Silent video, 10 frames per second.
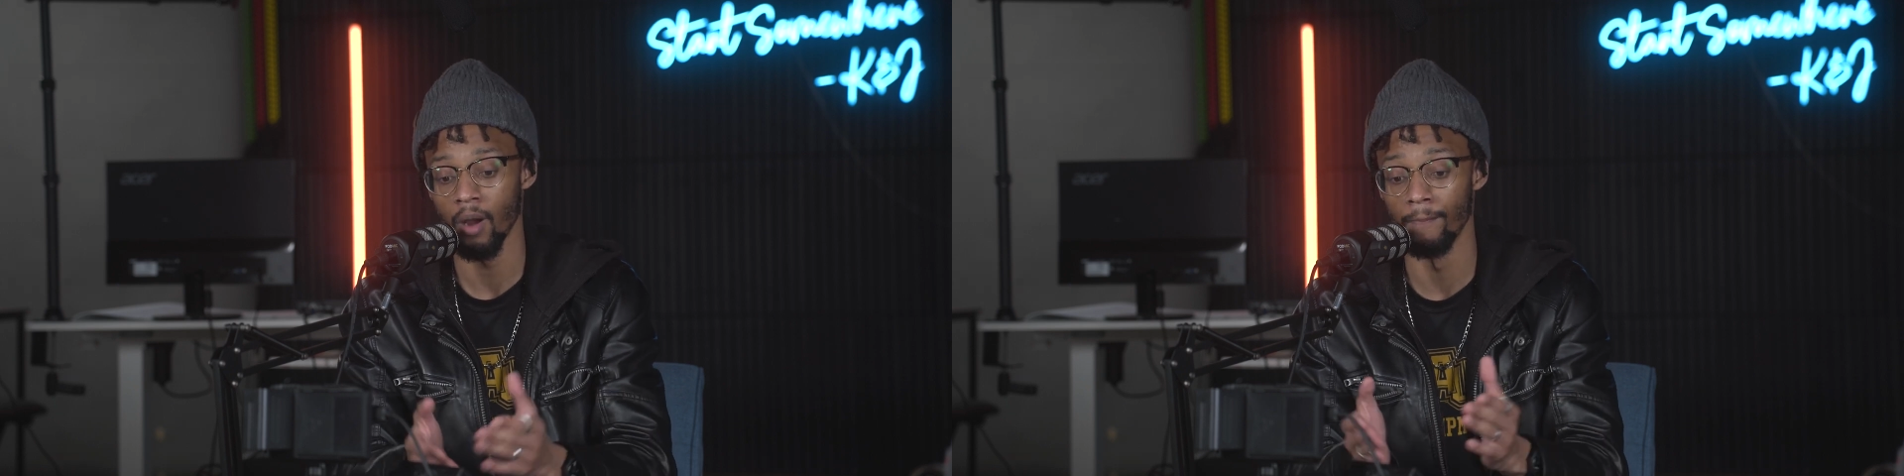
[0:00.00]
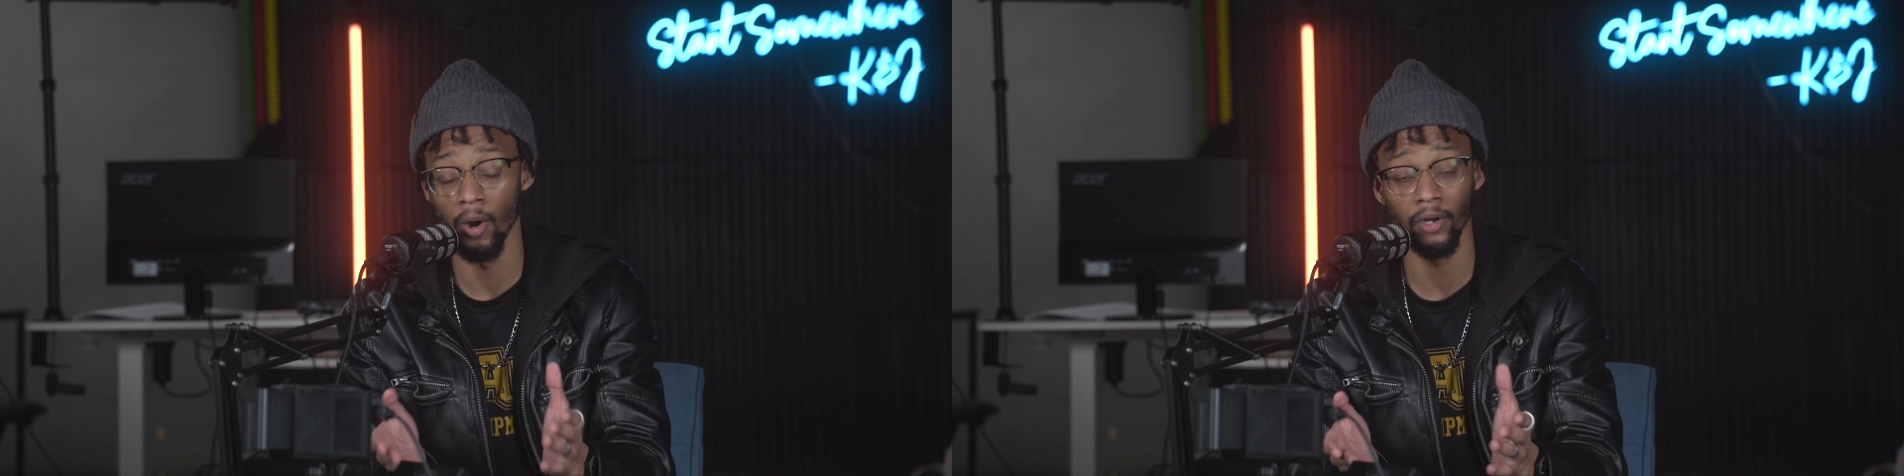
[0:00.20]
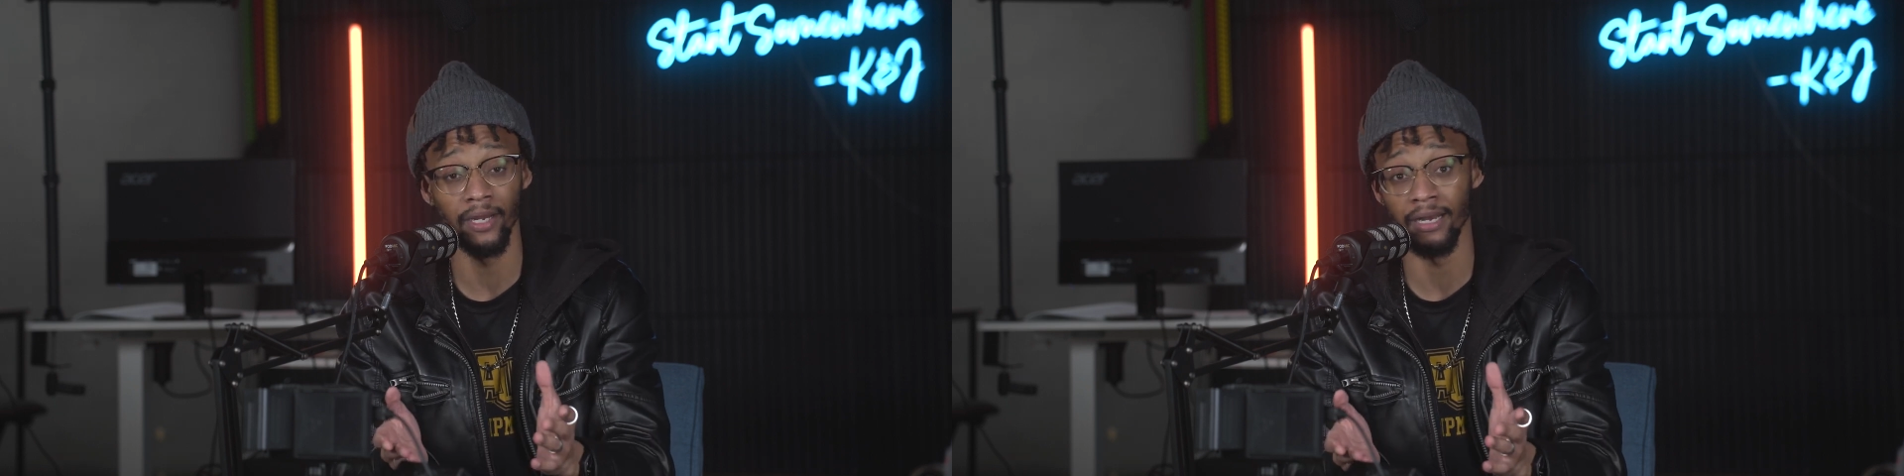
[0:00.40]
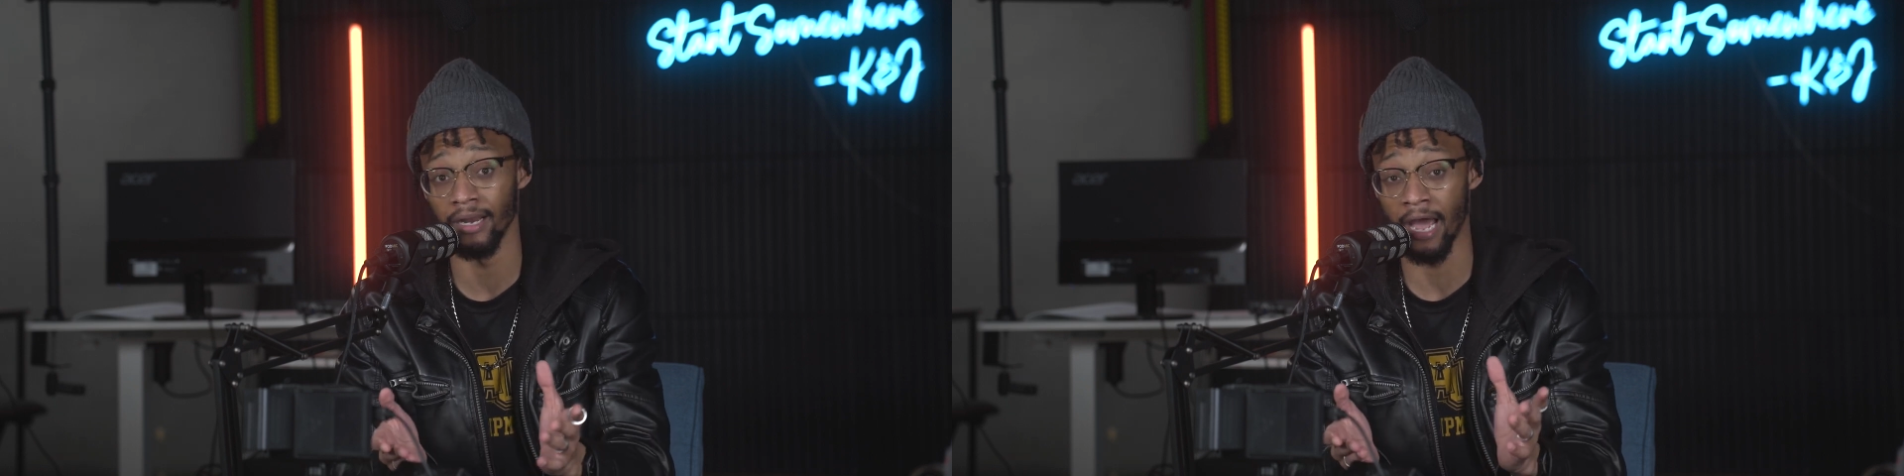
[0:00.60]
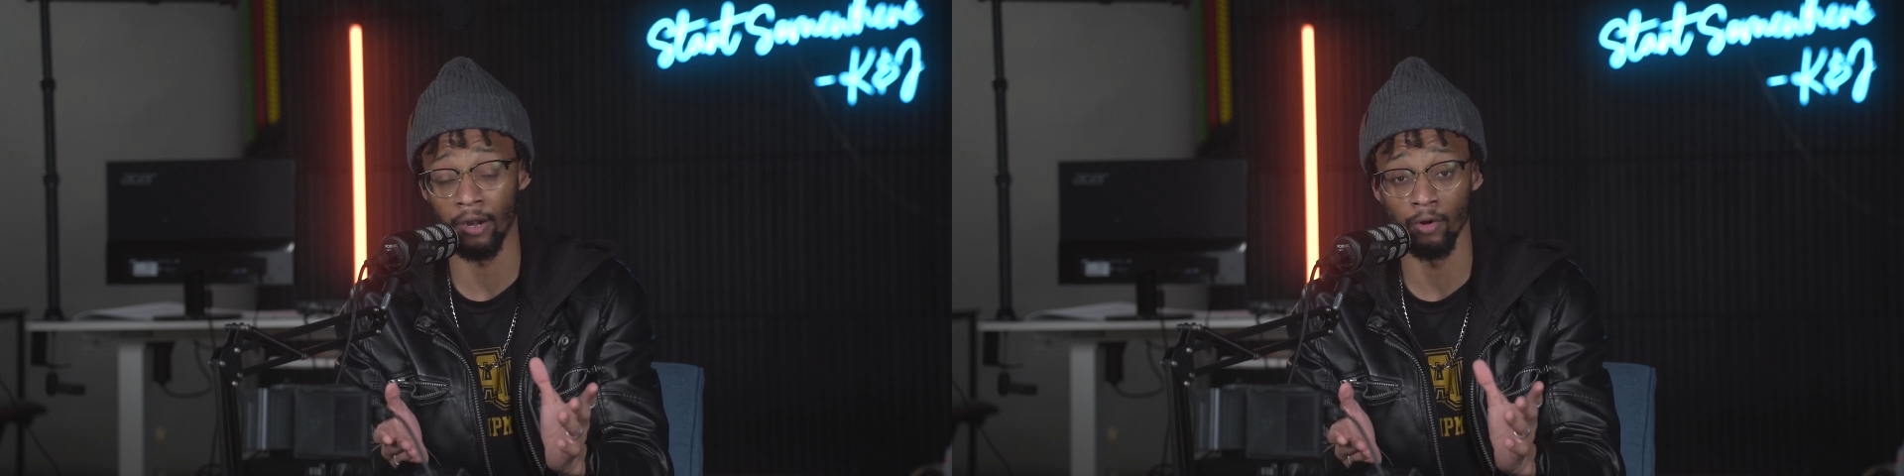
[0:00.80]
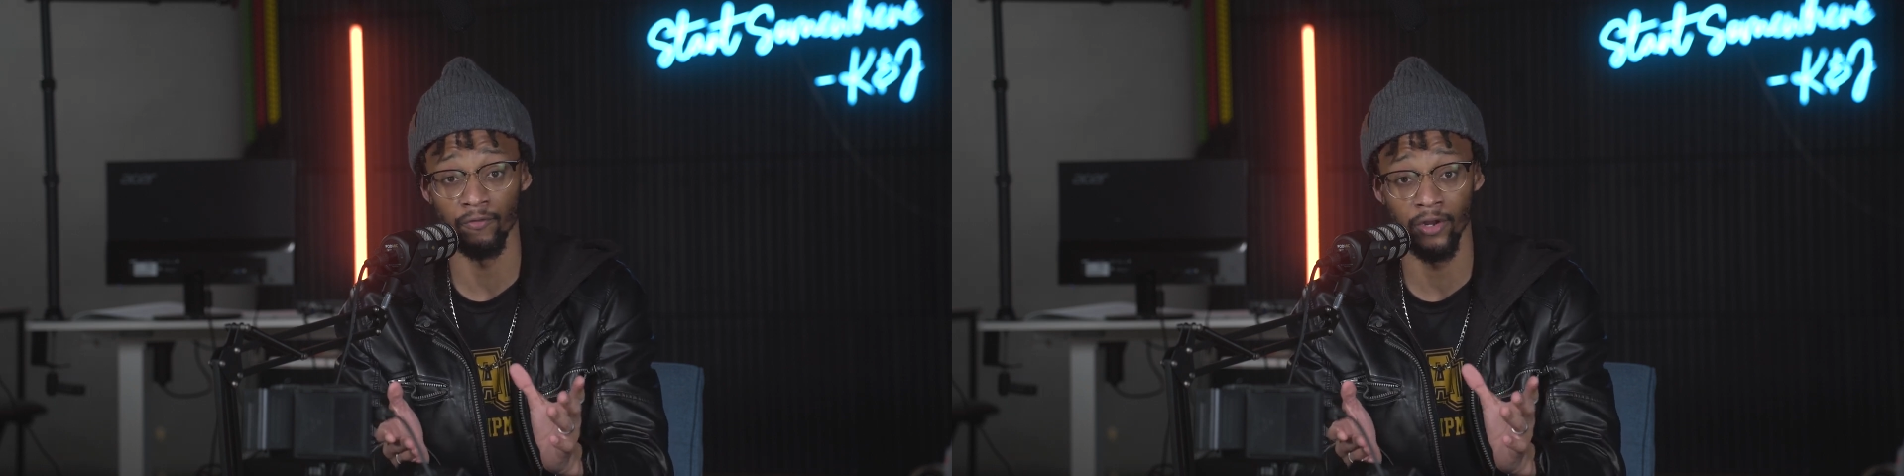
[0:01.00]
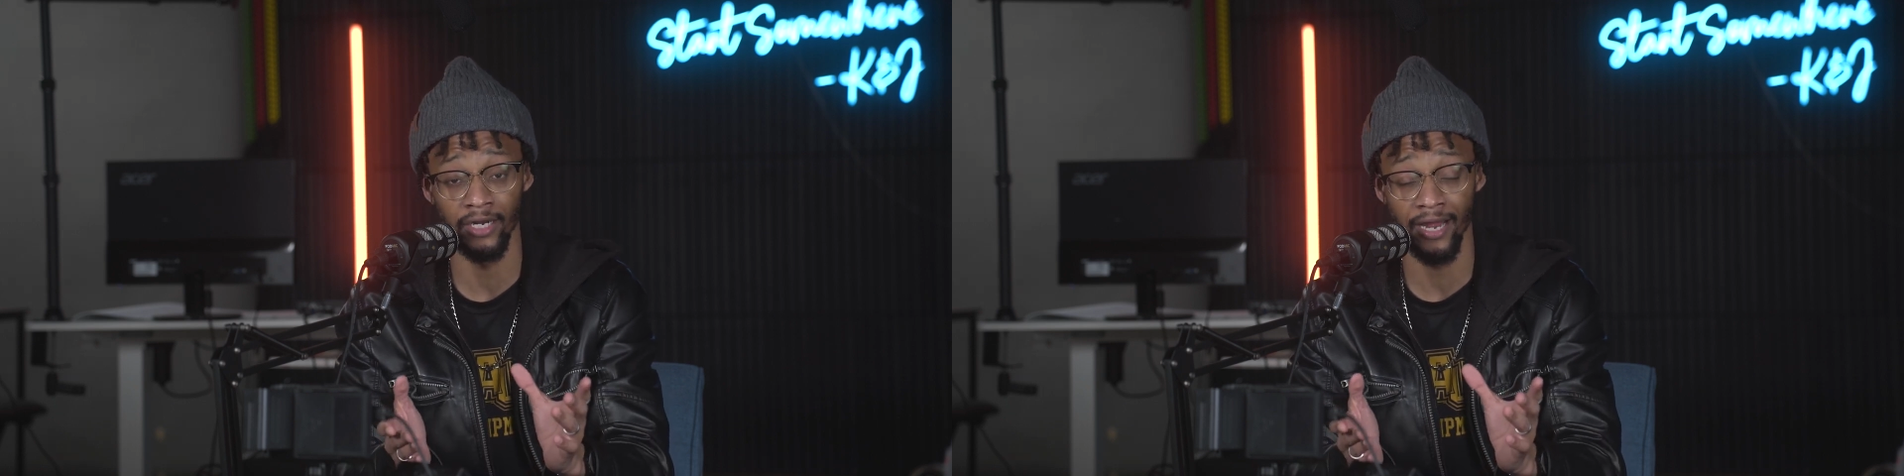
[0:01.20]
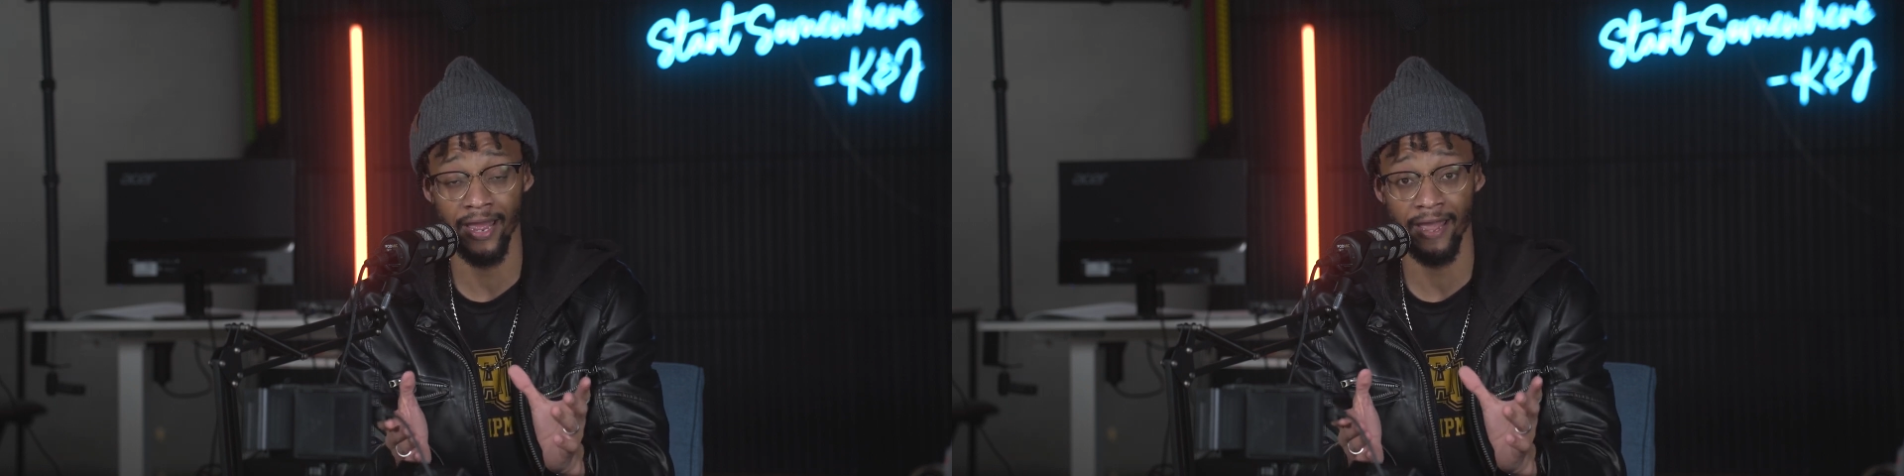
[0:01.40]
Market, I don't know if you're
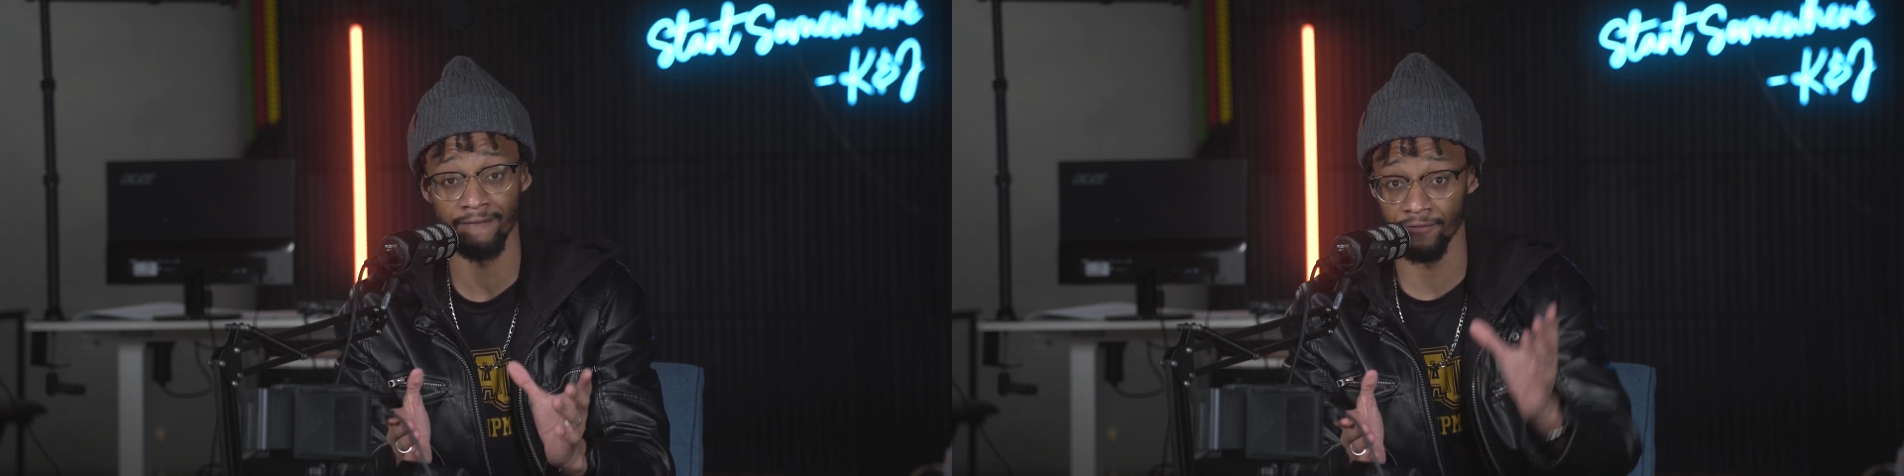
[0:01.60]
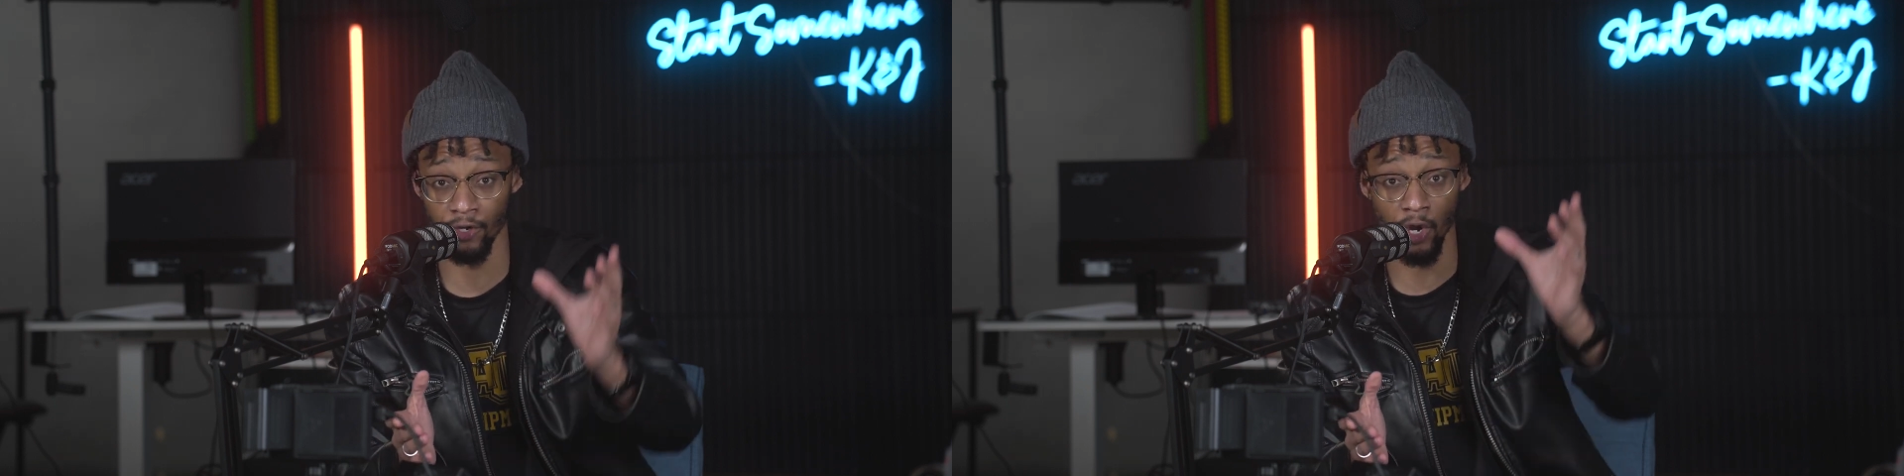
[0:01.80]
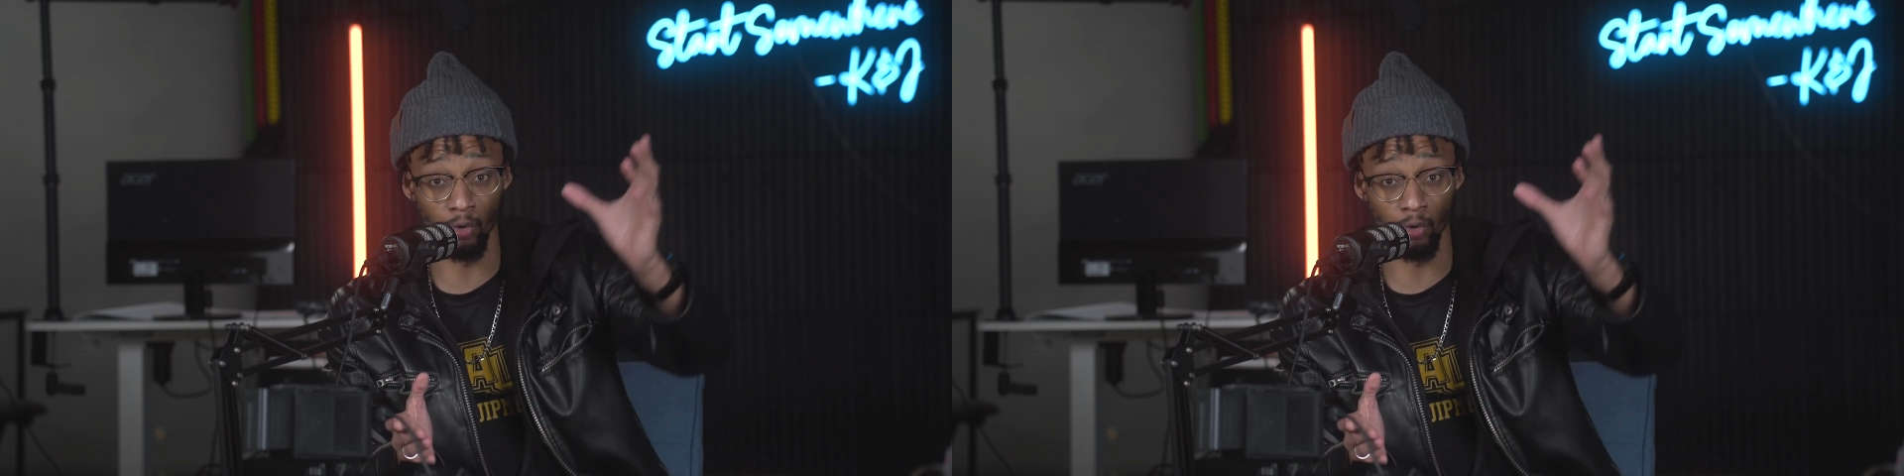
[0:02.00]
going to have,